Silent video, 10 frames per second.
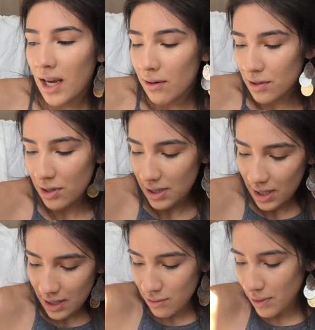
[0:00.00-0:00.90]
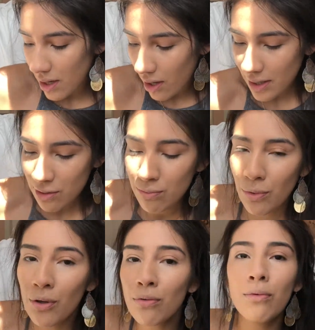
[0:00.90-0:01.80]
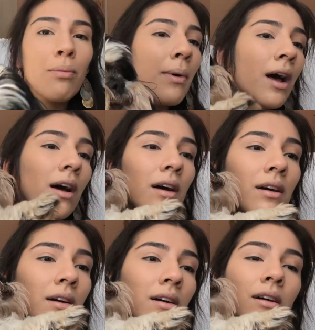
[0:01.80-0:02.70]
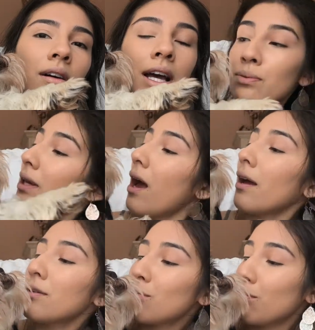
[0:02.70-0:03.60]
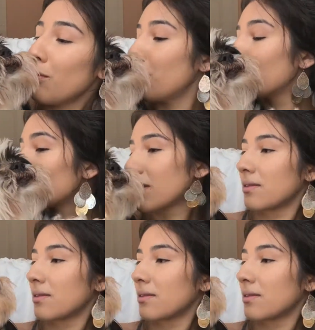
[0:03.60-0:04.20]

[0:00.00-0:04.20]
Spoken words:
Like I don't understand, like it's really hot in this room. It's really hot in this room.